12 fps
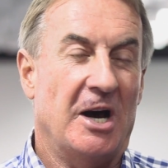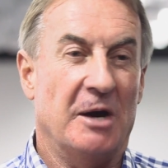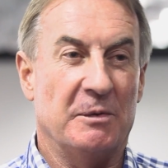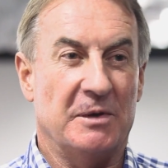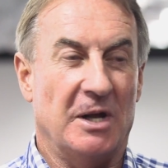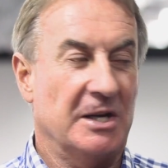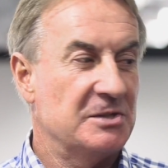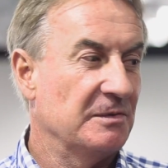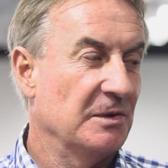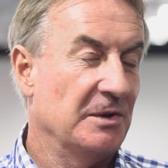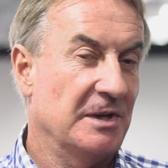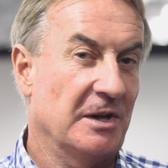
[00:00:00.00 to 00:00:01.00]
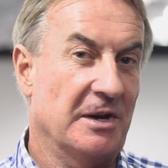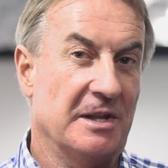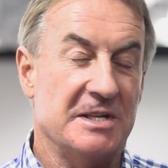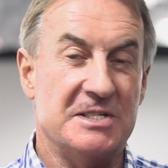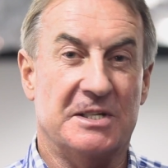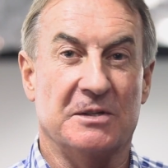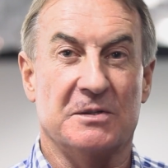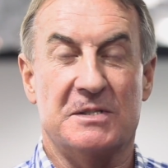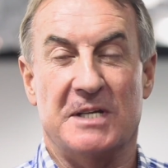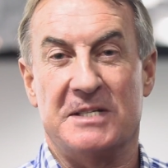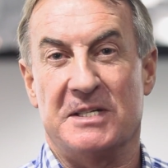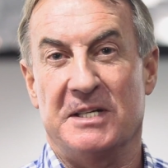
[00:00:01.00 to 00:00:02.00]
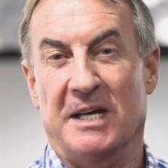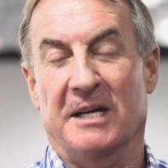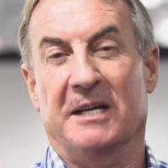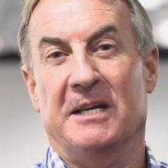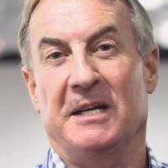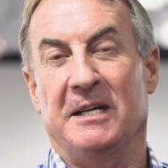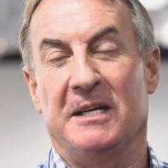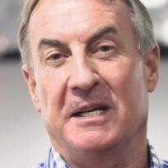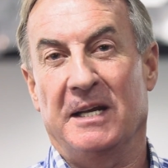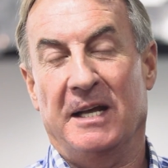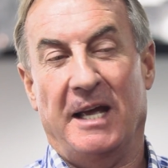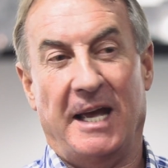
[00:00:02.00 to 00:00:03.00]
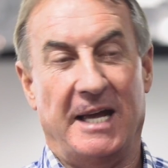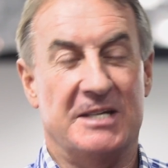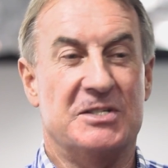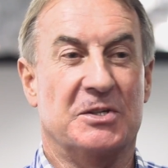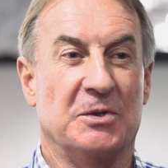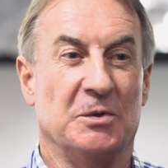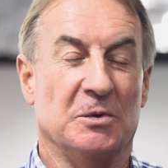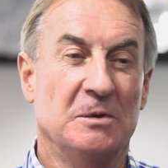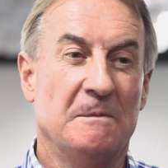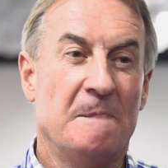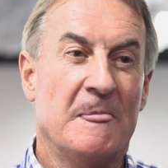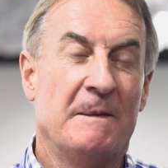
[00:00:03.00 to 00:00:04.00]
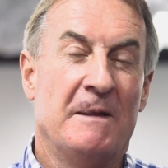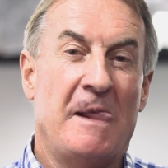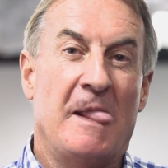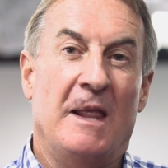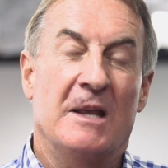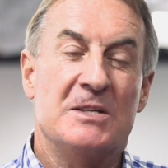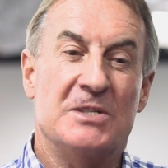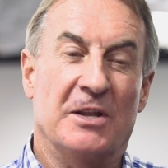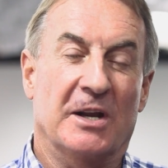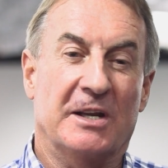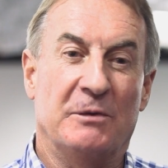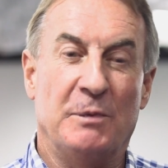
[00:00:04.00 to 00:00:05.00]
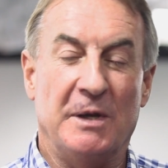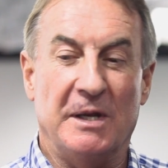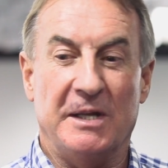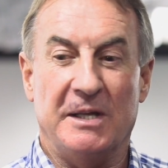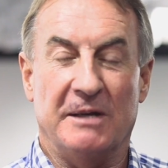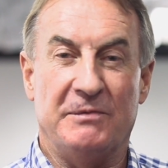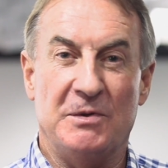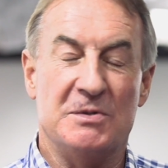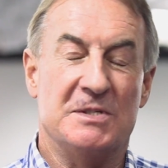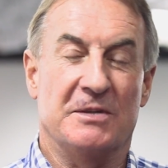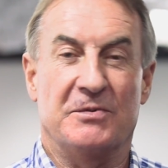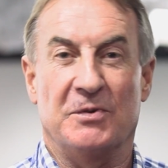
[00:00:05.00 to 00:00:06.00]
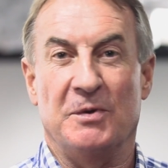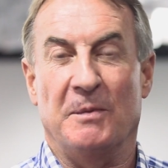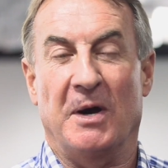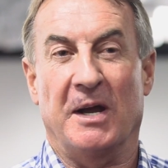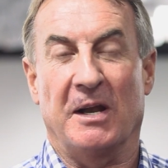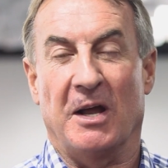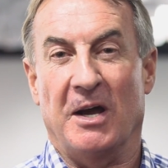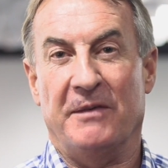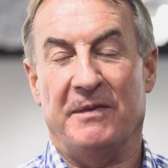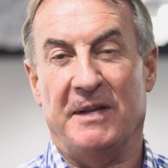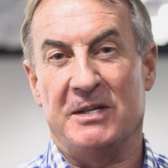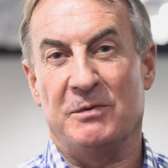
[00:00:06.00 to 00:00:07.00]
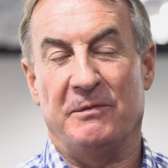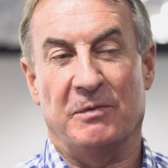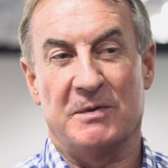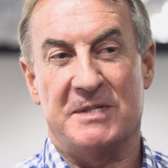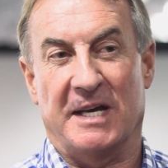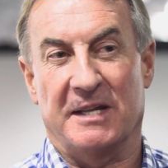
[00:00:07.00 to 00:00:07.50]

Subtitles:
I would like to have learned a lot of these skills as a young kid at school so that I could really have used it through my life and then to influence